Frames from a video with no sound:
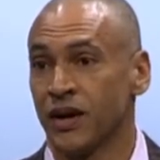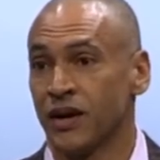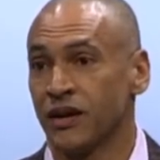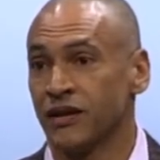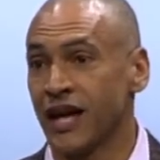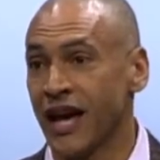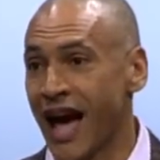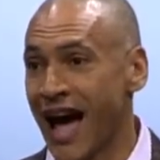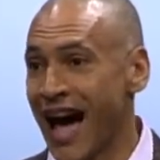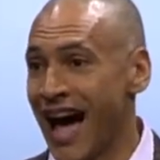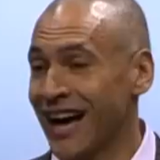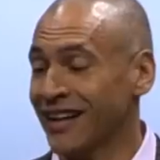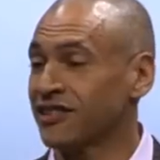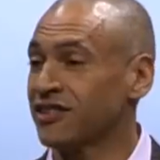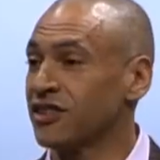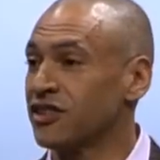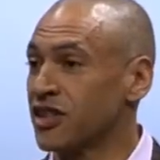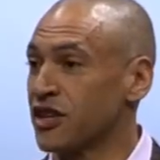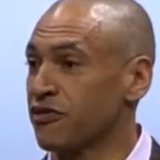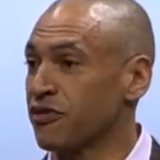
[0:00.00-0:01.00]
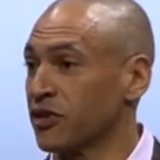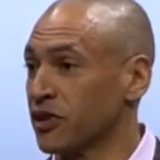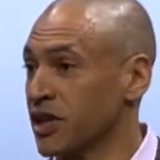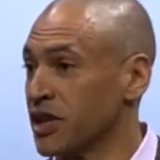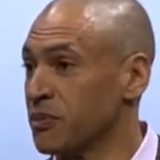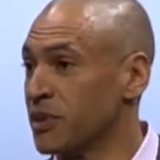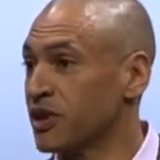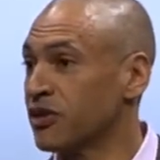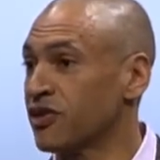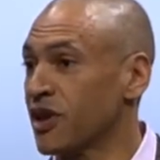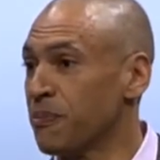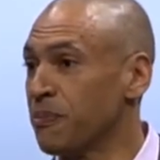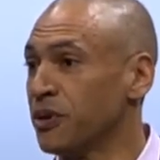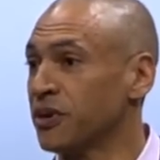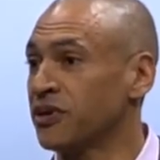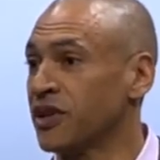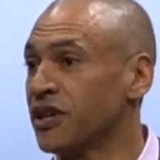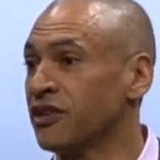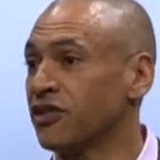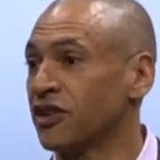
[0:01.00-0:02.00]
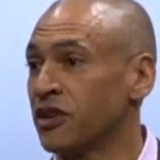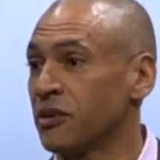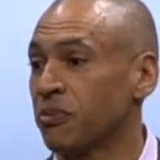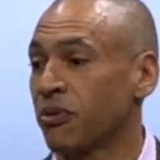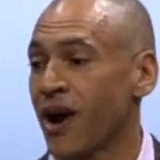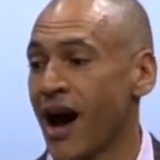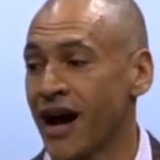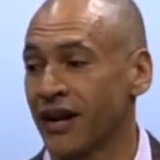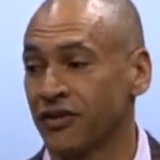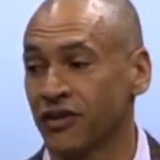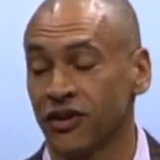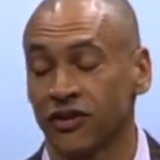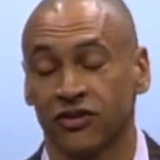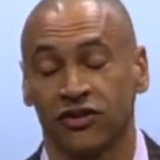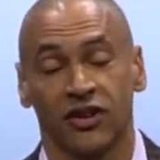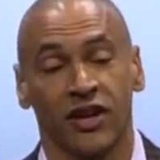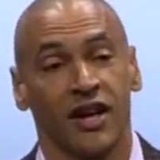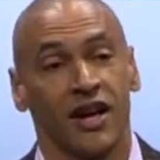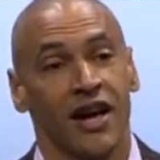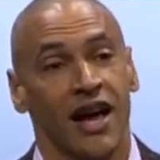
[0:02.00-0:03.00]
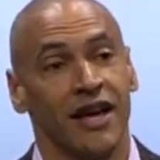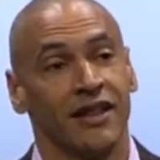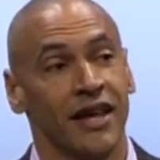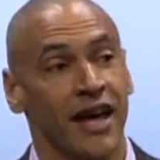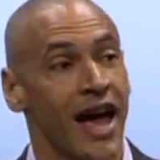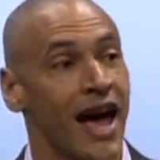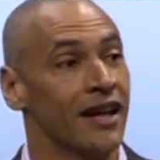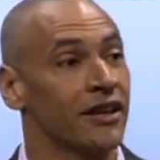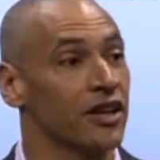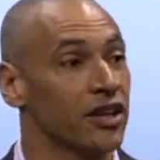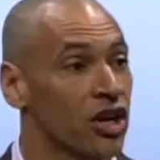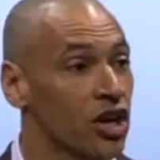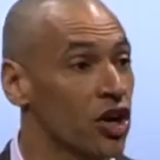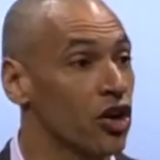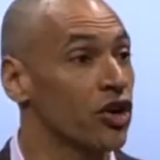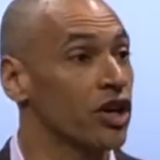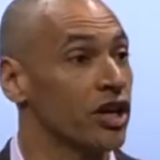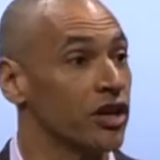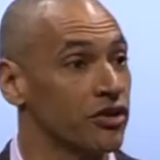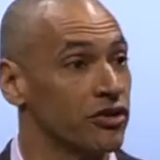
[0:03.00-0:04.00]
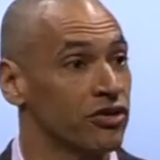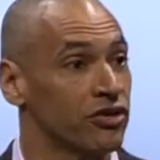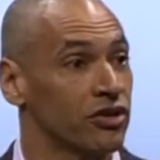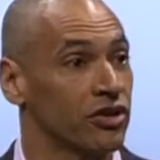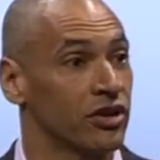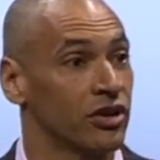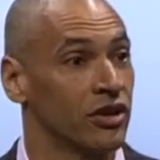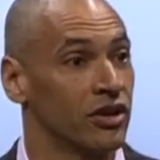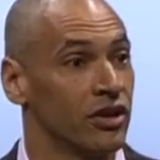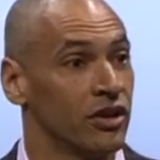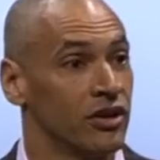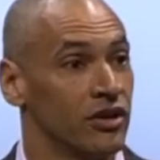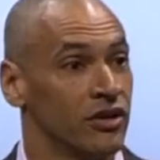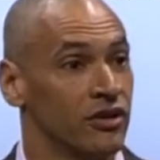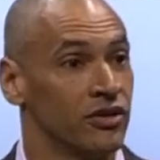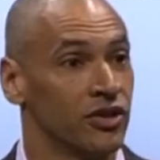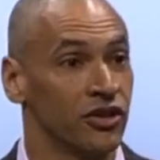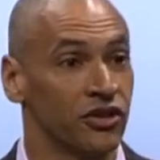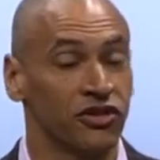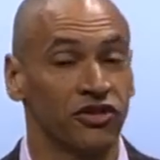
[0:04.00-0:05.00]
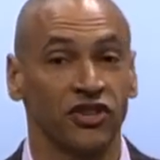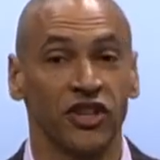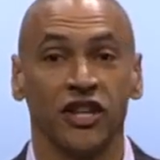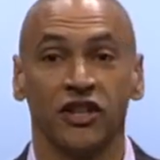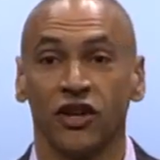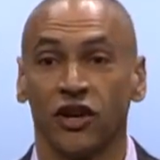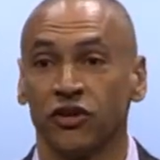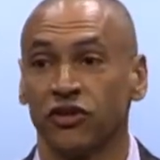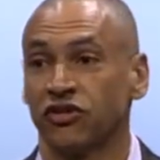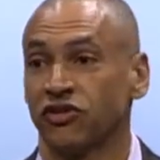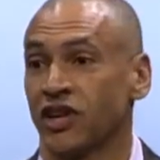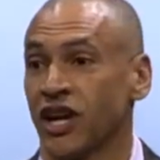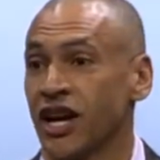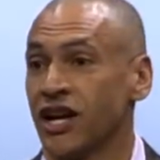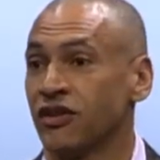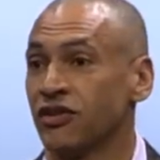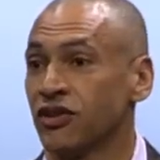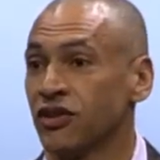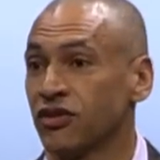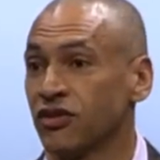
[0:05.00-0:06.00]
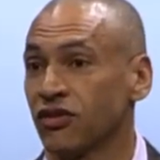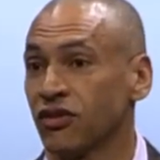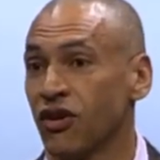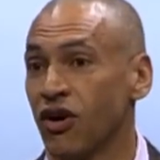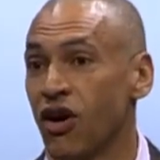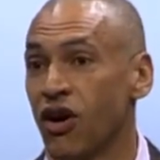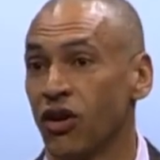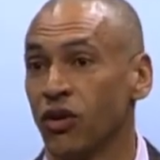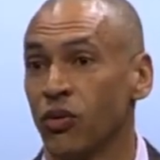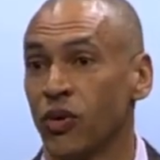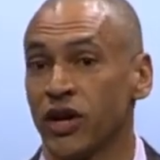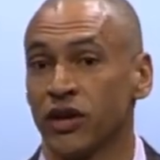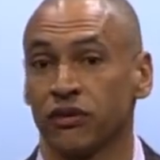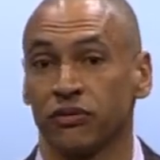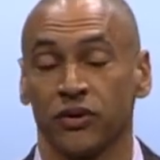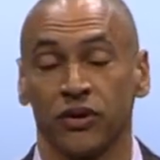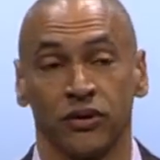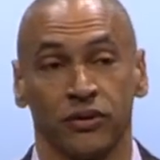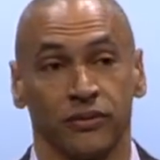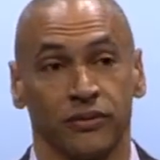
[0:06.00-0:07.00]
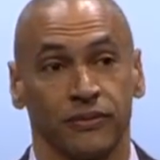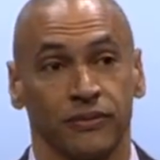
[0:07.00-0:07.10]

They acted differently because they put things into practice and they had the courage to see those changes all the way through.